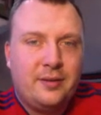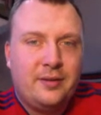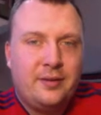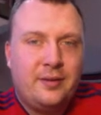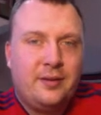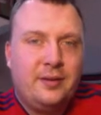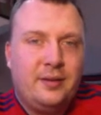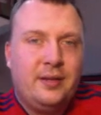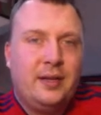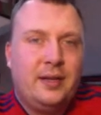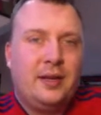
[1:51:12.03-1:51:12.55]

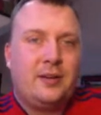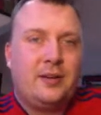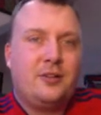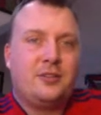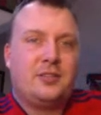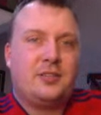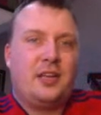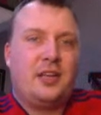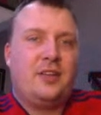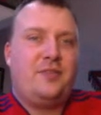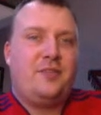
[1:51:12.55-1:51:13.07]
Yeah, good
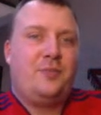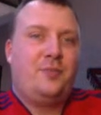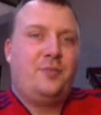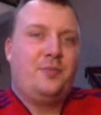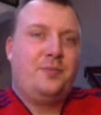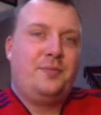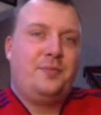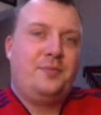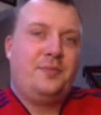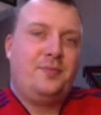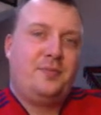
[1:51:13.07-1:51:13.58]
save from
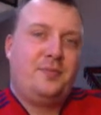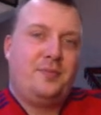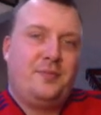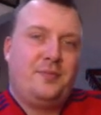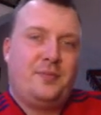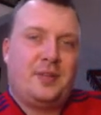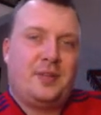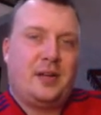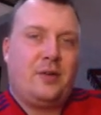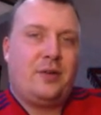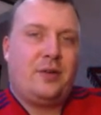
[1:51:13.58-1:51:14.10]

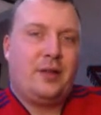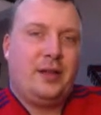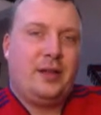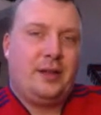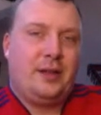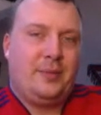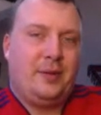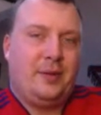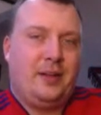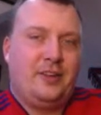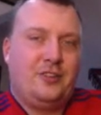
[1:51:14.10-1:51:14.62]
goalkeeper
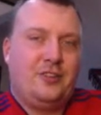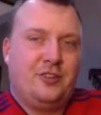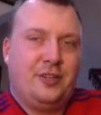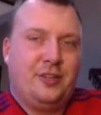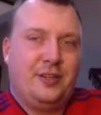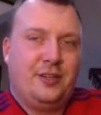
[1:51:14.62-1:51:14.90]
actually.